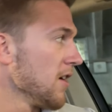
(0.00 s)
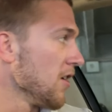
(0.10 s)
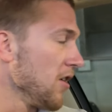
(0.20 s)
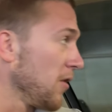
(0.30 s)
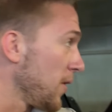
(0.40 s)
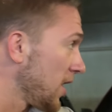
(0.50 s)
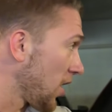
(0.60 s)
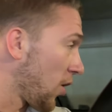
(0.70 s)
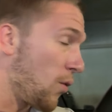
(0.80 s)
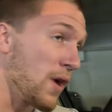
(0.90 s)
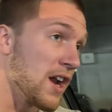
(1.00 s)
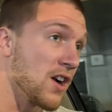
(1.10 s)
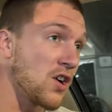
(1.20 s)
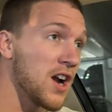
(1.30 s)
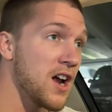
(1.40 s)
I know why you're
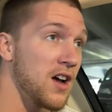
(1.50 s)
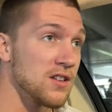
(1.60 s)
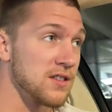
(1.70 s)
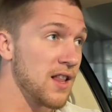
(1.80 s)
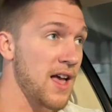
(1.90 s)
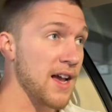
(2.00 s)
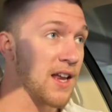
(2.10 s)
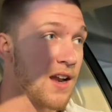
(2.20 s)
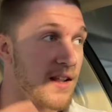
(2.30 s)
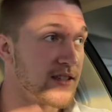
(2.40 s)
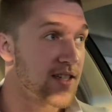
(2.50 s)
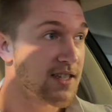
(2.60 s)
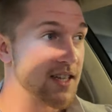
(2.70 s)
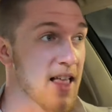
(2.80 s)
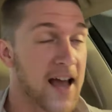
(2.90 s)
waiting around, lacking and
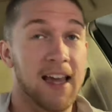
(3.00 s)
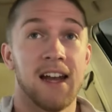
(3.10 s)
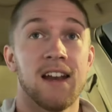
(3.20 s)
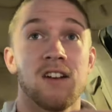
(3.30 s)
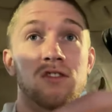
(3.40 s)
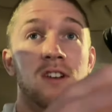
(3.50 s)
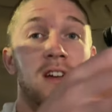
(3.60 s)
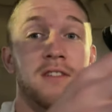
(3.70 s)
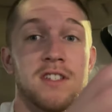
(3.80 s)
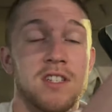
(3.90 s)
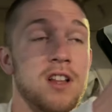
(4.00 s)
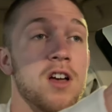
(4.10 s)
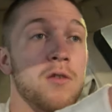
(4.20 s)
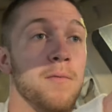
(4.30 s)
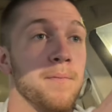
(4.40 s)
slacking and driving
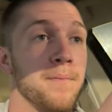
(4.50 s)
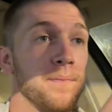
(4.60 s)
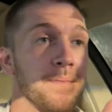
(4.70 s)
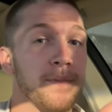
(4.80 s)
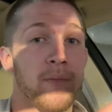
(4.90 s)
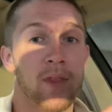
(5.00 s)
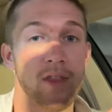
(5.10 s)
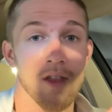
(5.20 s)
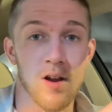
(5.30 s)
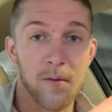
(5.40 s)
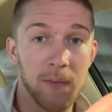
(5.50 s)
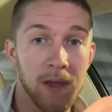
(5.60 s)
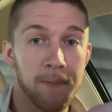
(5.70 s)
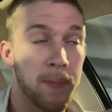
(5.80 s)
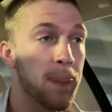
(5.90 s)
slow. Not on
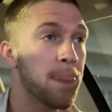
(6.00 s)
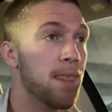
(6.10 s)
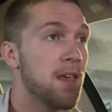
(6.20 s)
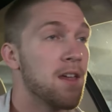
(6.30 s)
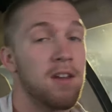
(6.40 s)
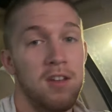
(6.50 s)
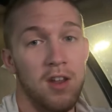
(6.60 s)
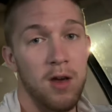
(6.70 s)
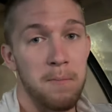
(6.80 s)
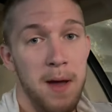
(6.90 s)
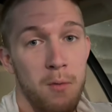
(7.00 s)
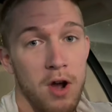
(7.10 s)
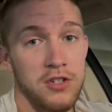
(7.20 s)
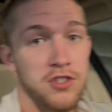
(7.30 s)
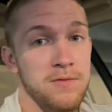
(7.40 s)
me, not on my
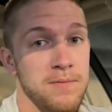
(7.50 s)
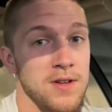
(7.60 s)
watch.